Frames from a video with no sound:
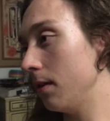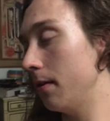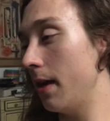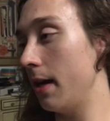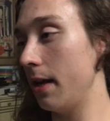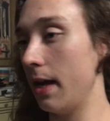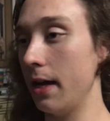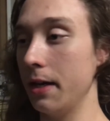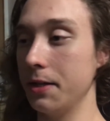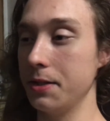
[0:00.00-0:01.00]
That
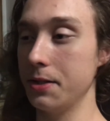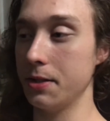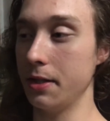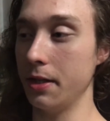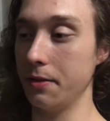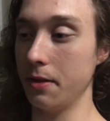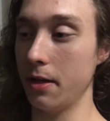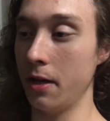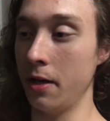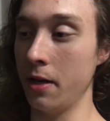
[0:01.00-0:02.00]
has an
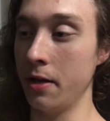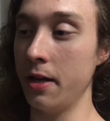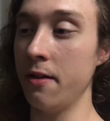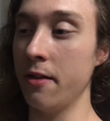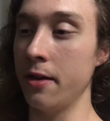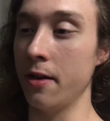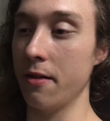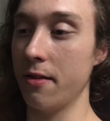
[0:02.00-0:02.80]
uneasiness